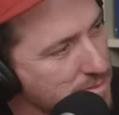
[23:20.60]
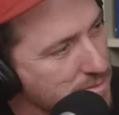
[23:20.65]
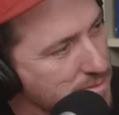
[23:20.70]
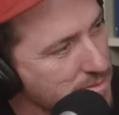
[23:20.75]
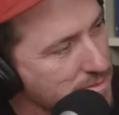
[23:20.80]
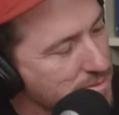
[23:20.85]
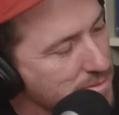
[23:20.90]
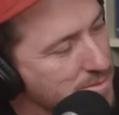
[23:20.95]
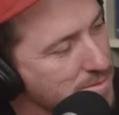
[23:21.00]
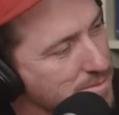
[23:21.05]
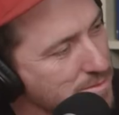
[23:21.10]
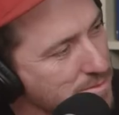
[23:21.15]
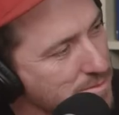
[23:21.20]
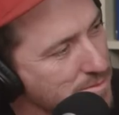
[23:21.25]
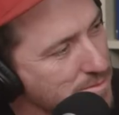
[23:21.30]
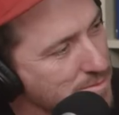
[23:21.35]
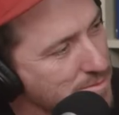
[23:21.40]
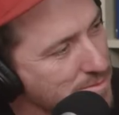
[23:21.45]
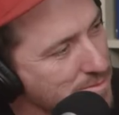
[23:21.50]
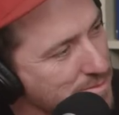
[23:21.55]

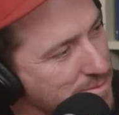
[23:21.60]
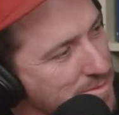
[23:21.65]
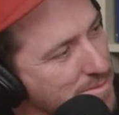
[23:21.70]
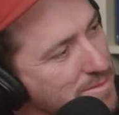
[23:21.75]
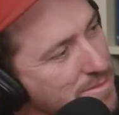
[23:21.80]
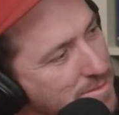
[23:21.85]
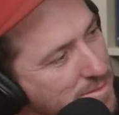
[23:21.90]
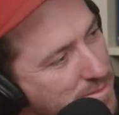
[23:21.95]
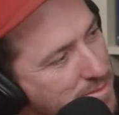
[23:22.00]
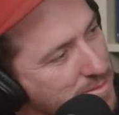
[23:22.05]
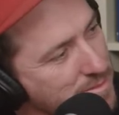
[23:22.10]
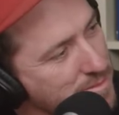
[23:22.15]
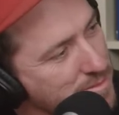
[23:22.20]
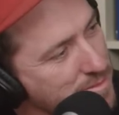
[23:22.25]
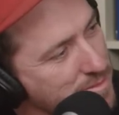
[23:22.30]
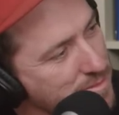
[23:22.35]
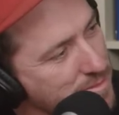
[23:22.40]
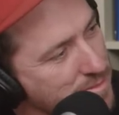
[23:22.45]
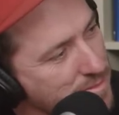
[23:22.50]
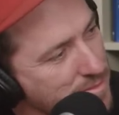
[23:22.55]

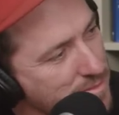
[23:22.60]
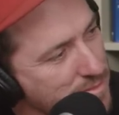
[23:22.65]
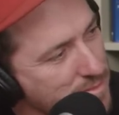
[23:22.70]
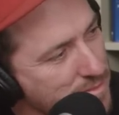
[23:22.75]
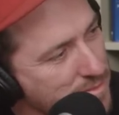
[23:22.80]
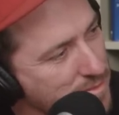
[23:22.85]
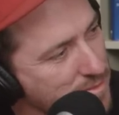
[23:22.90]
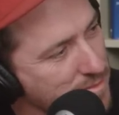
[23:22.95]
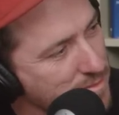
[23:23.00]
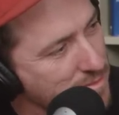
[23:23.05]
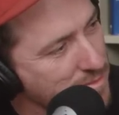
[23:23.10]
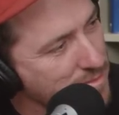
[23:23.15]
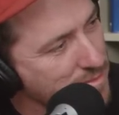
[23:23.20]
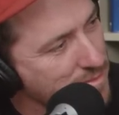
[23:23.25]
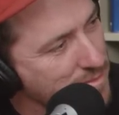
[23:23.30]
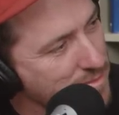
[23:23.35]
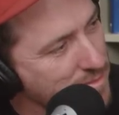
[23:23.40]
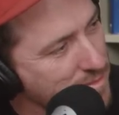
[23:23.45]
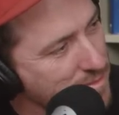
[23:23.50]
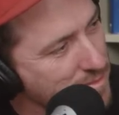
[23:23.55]

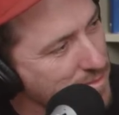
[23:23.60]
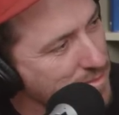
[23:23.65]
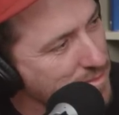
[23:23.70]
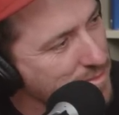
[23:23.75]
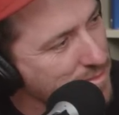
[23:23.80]
(not speaking)